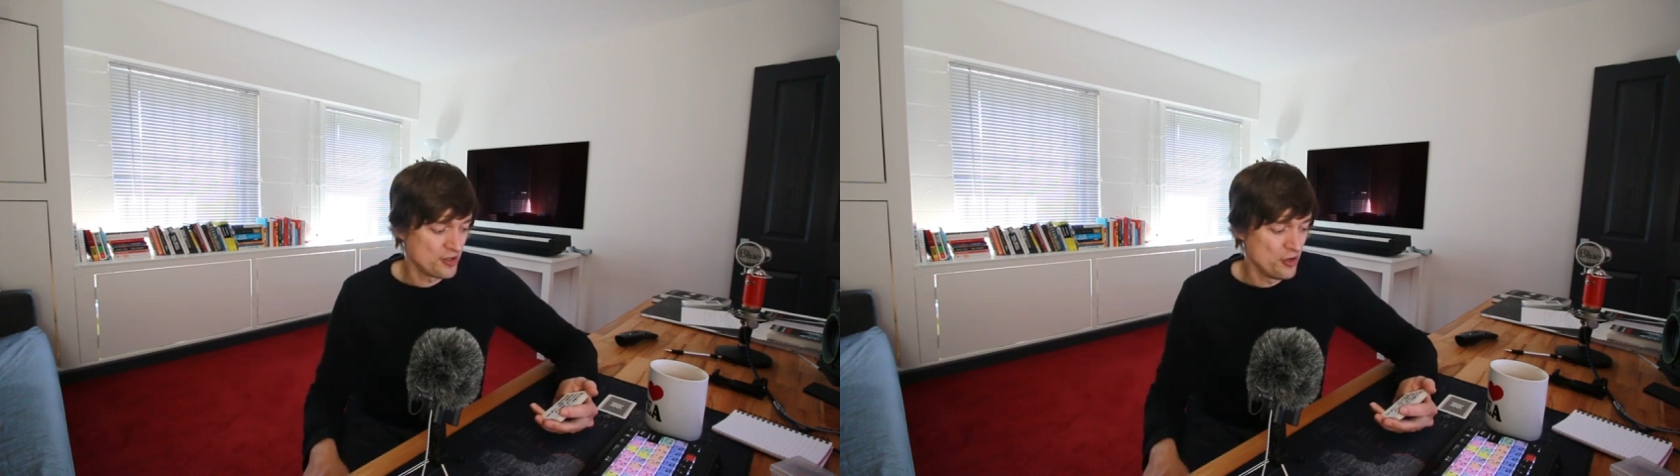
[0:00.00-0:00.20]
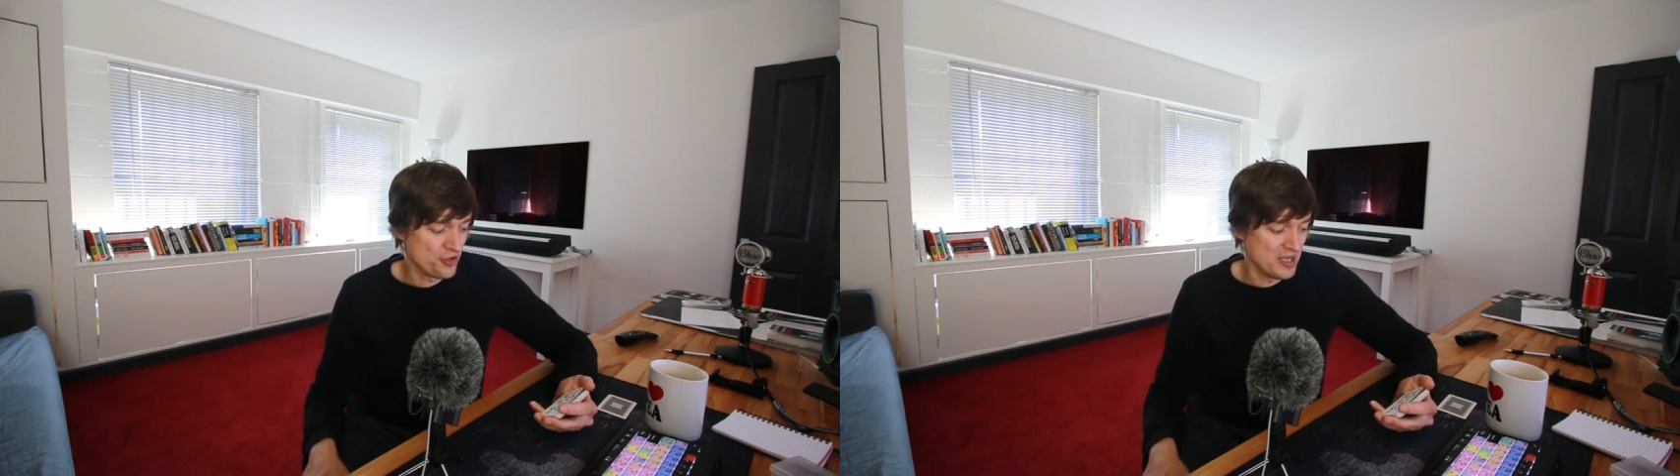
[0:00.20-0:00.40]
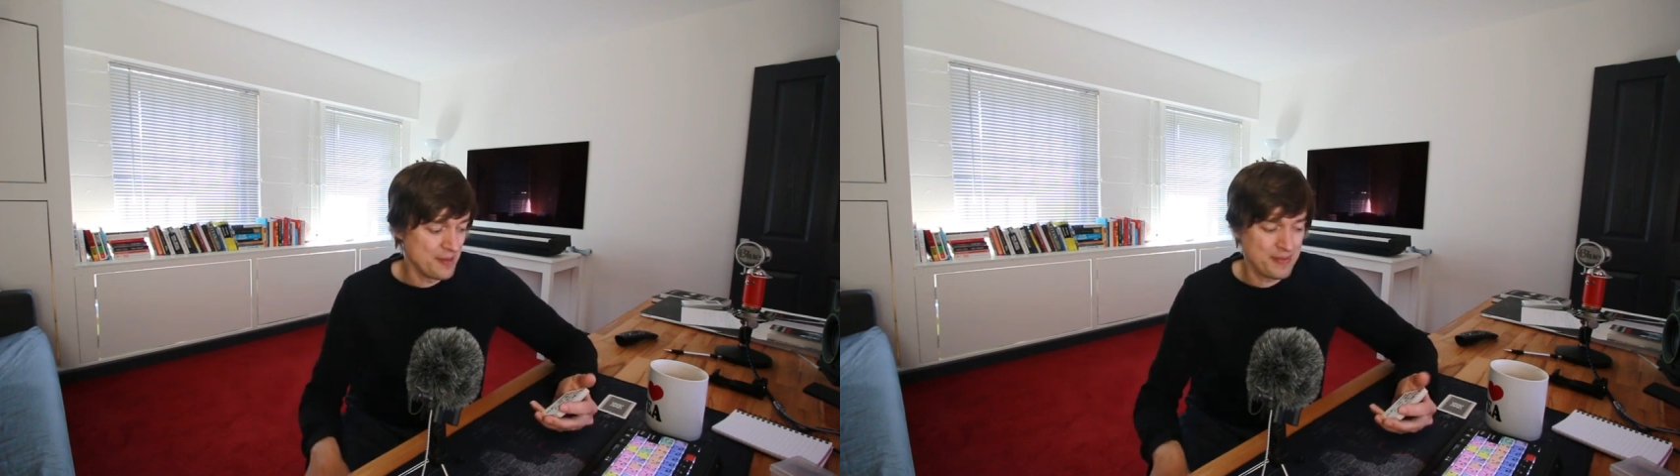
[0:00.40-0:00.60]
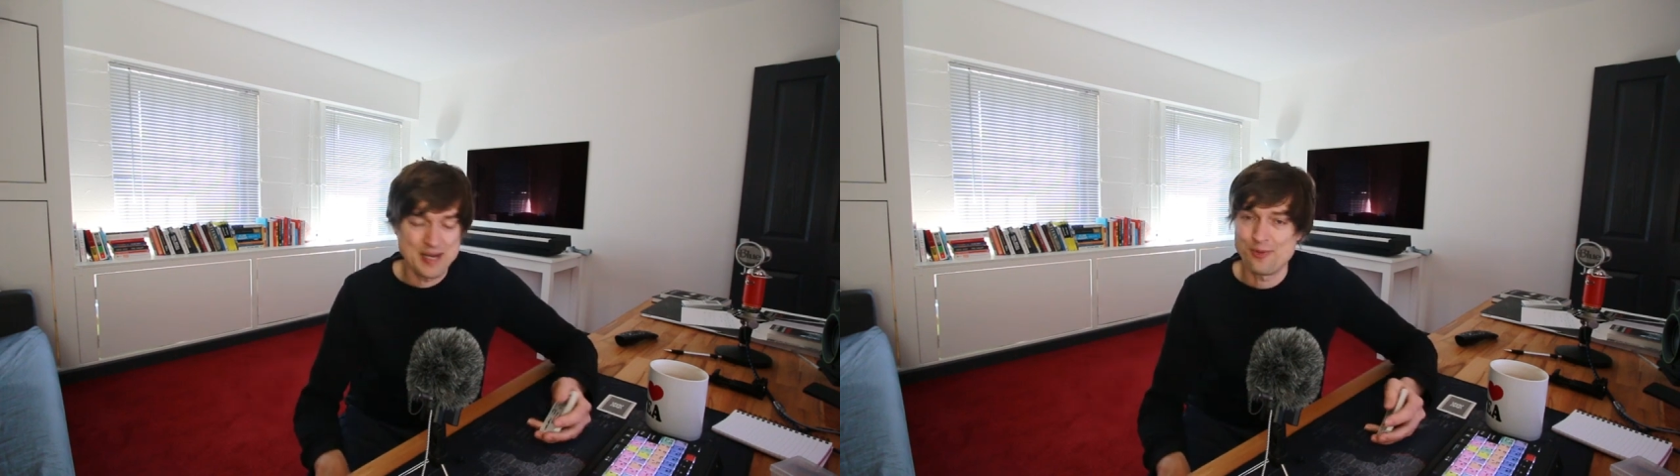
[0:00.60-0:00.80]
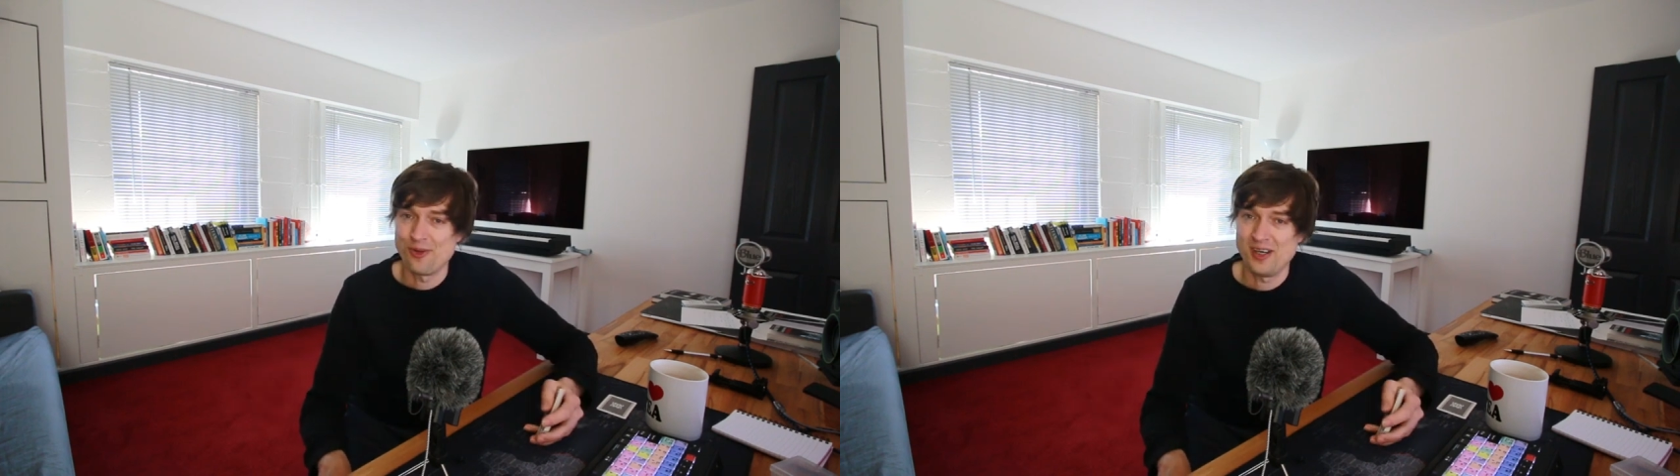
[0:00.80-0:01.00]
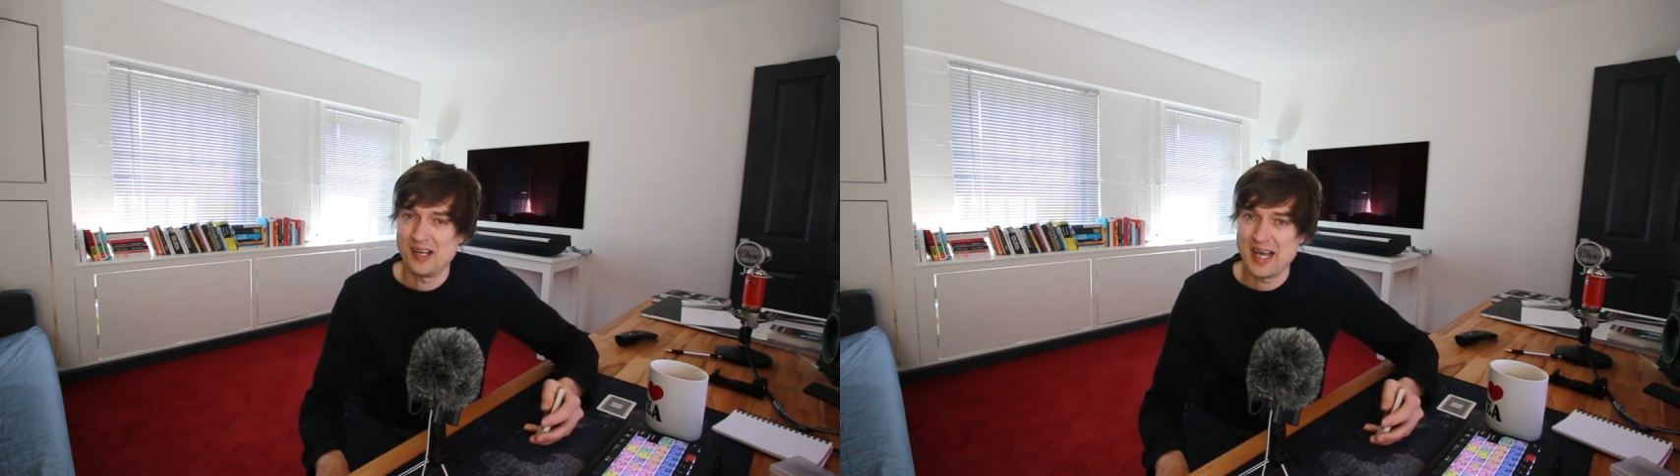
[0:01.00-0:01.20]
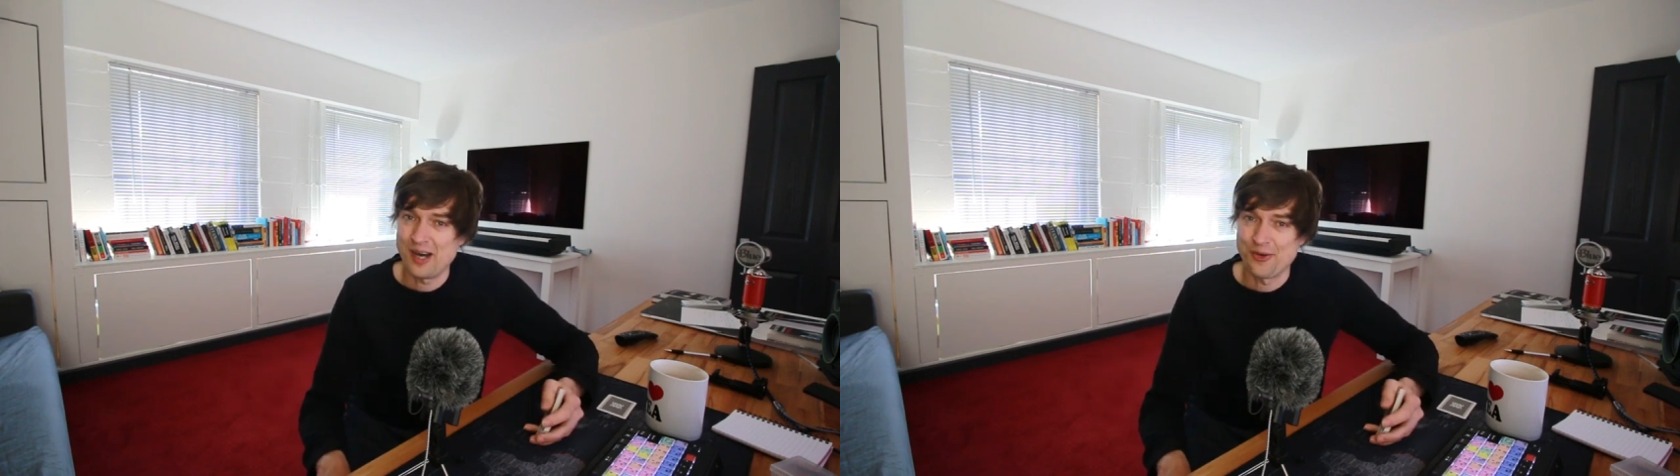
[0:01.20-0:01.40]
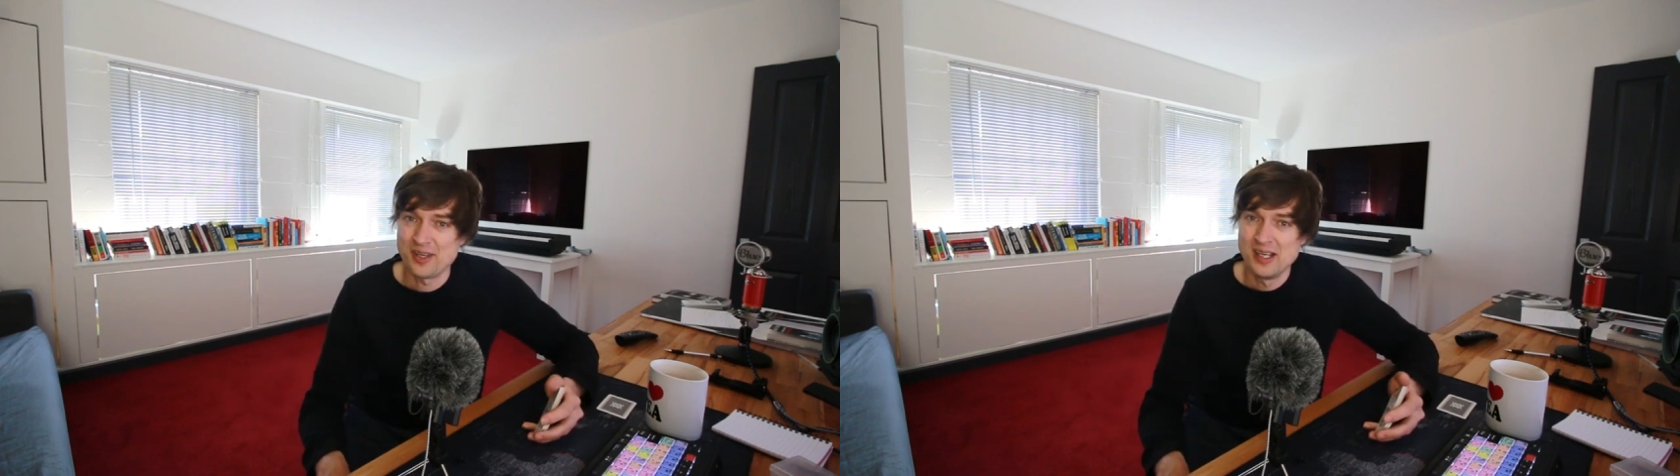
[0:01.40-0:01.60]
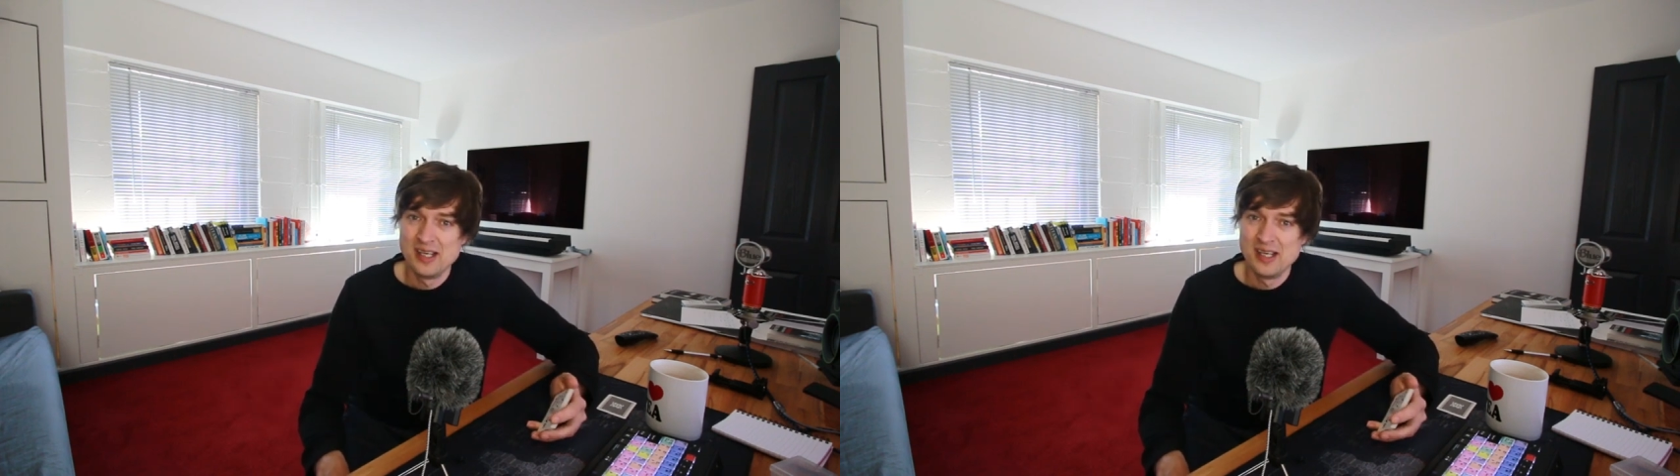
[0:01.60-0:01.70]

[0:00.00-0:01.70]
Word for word: And usually, people that are loud